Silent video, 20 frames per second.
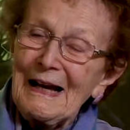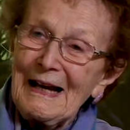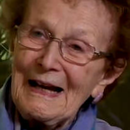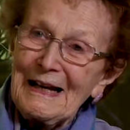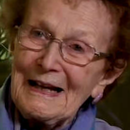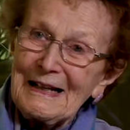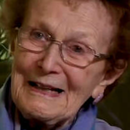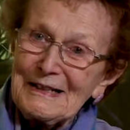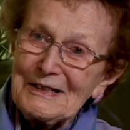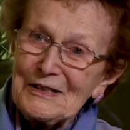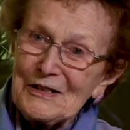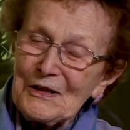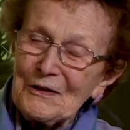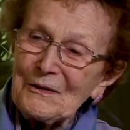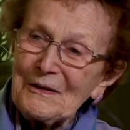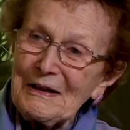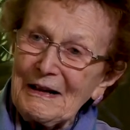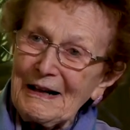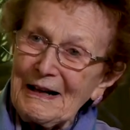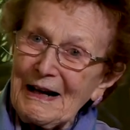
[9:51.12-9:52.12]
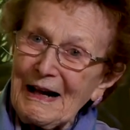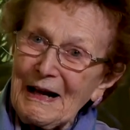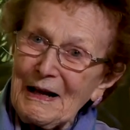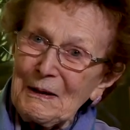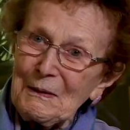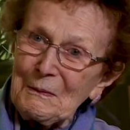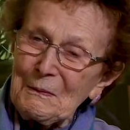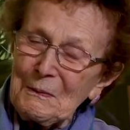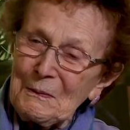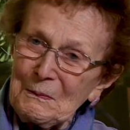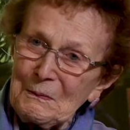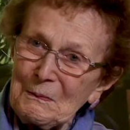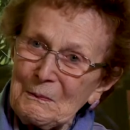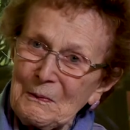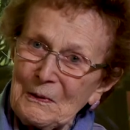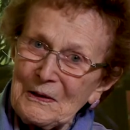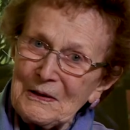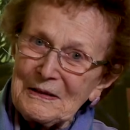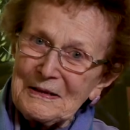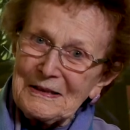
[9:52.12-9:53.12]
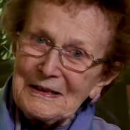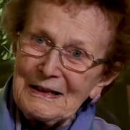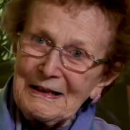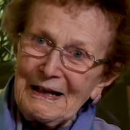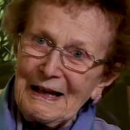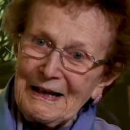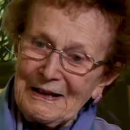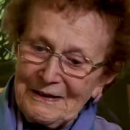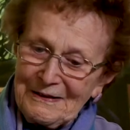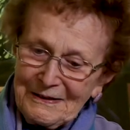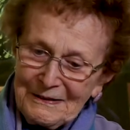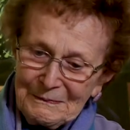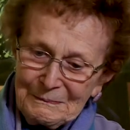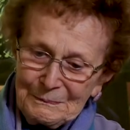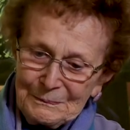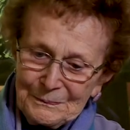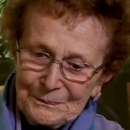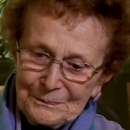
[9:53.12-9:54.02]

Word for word: And Joni and I worked together